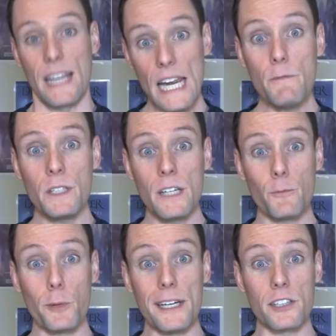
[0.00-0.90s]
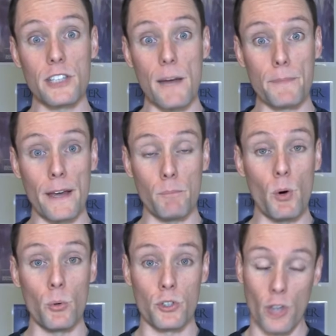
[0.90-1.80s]
Even if we accept that
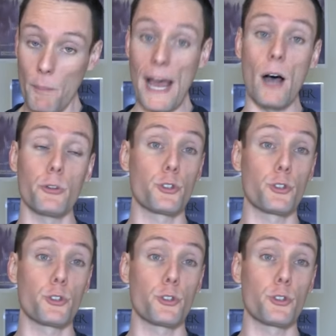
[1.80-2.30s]
Moon somehow